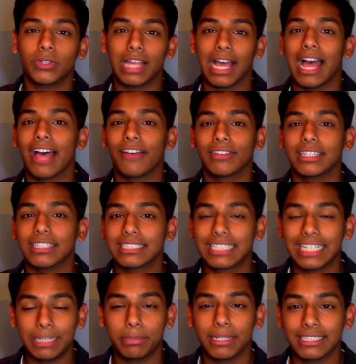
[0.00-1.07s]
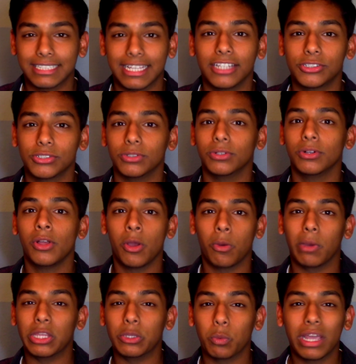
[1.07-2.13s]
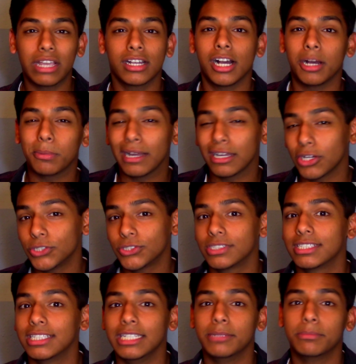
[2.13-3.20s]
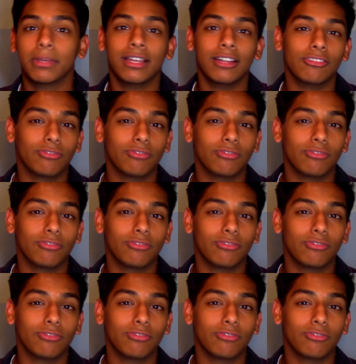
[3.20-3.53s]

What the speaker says: that having a sleeping schedule where you wake up and go to sleep